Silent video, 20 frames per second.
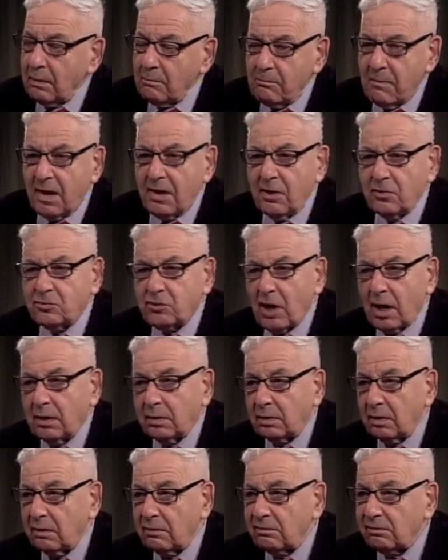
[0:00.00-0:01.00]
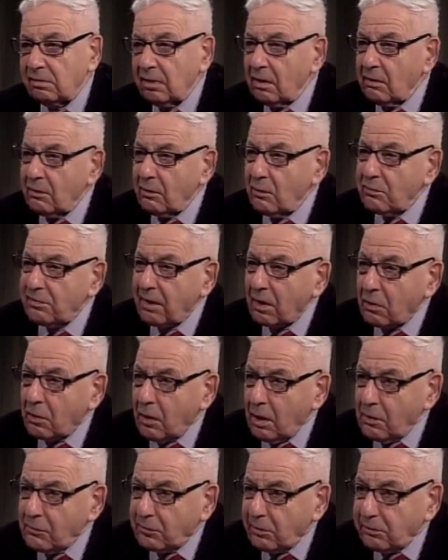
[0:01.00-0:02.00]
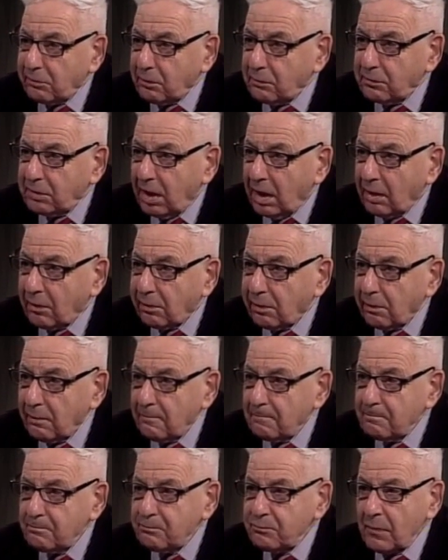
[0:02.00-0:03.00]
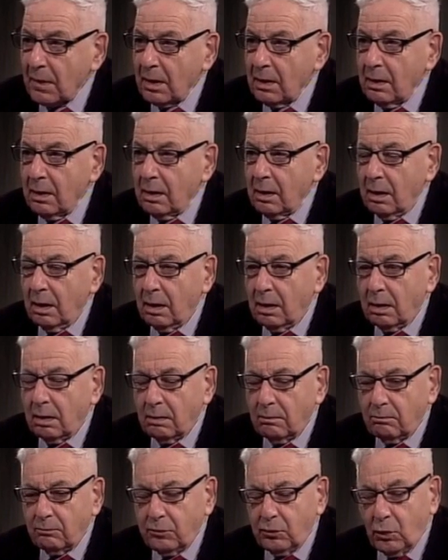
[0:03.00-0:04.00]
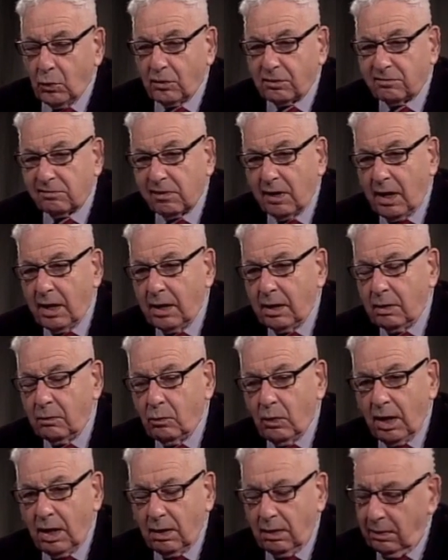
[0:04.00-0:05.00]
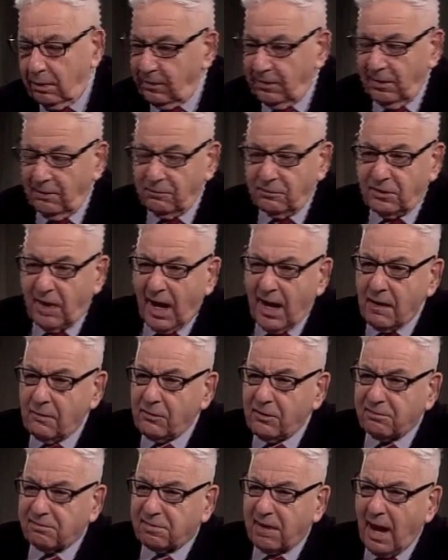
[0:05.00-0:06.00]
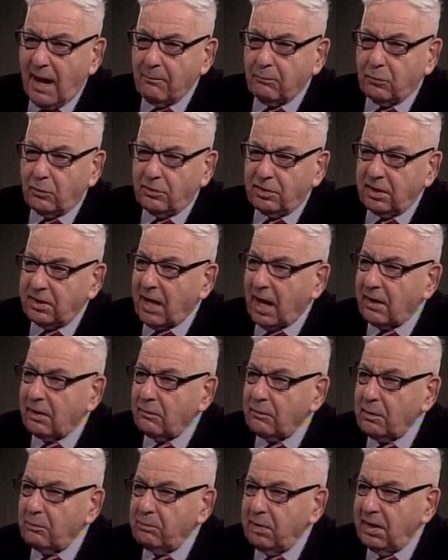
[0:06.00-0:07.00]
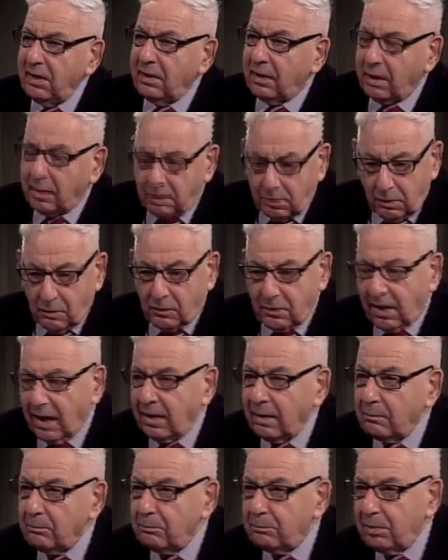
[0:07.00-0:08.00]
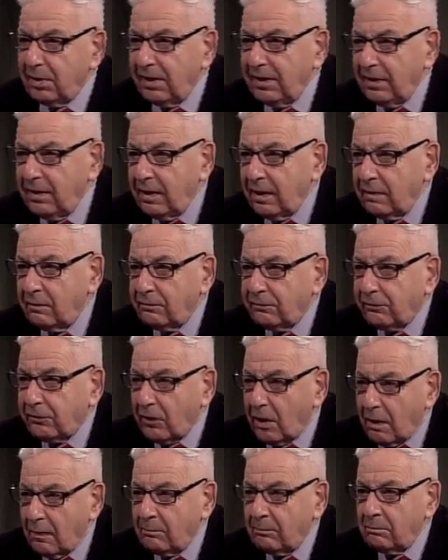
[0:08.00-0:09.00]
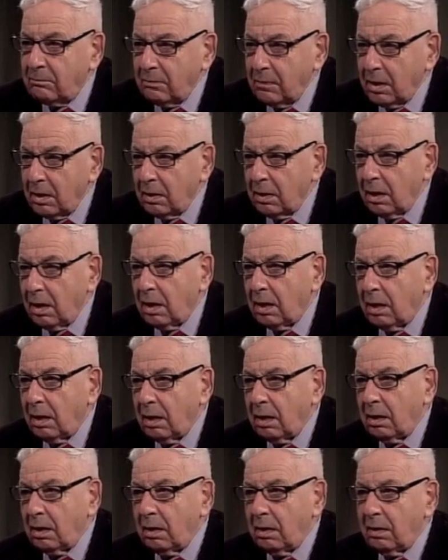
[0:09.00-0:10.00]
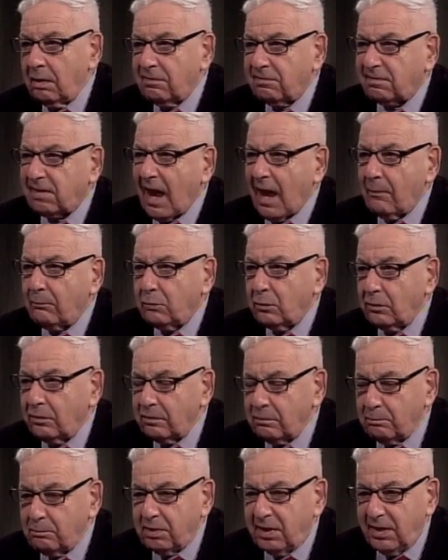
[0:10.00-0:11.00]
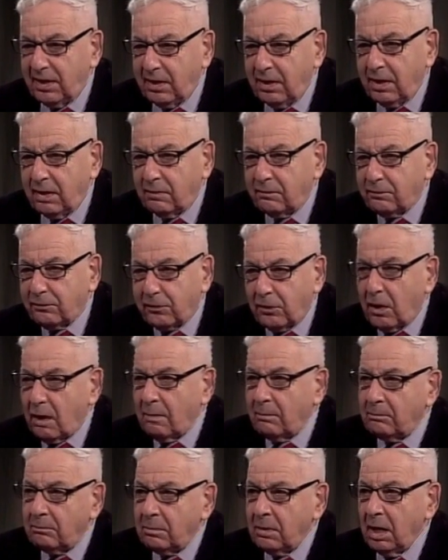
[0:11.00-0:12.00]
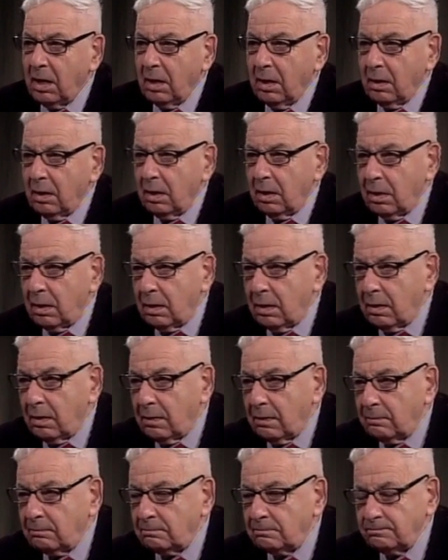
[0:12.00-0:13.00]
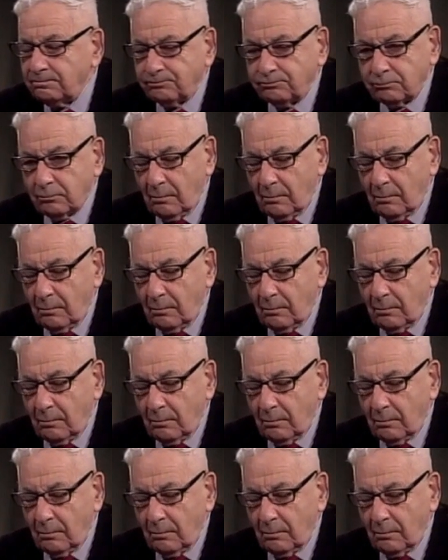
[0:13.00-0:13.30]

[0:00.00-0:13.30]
meningitis. Those are causes of death. Uh, you could say, well, he didn't die of the stab wound, he died of the bleeding. Okay, bleeding from uh, stab wound, bleeding from um,